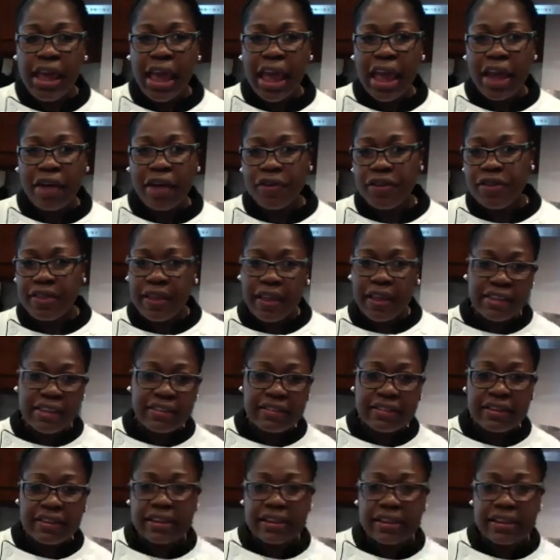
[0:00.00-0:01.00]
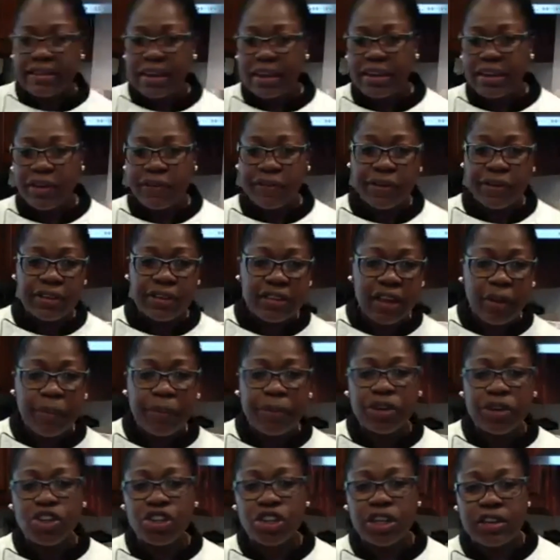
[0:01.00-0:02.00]
everything still is at different
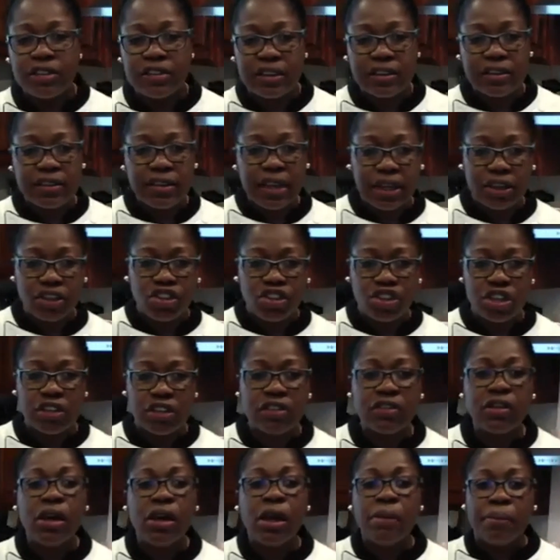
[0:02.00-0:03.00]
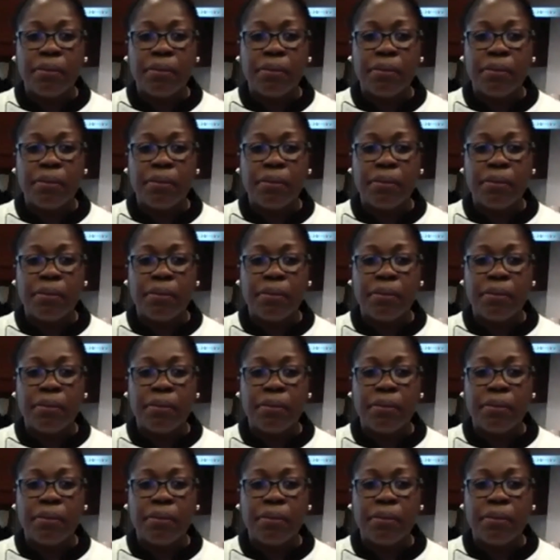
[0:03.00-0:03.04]
temperatures and textures,